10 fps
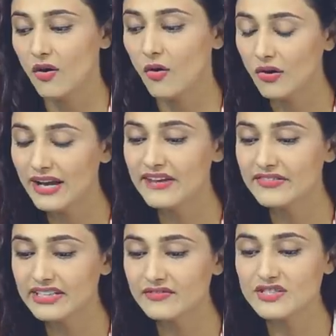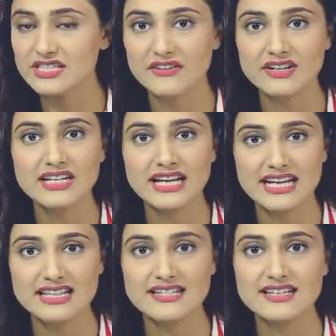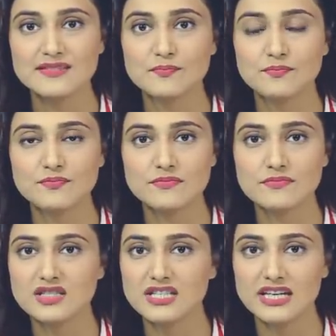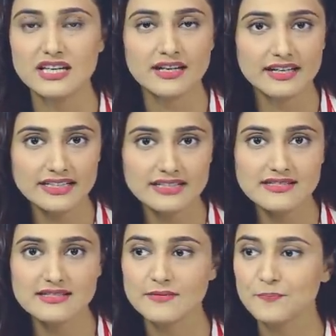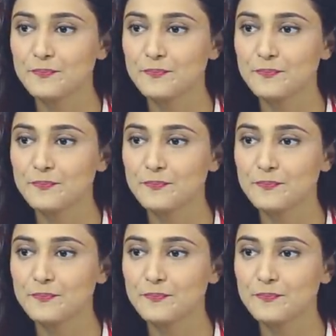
all I have eaten for 7 days is sticky rice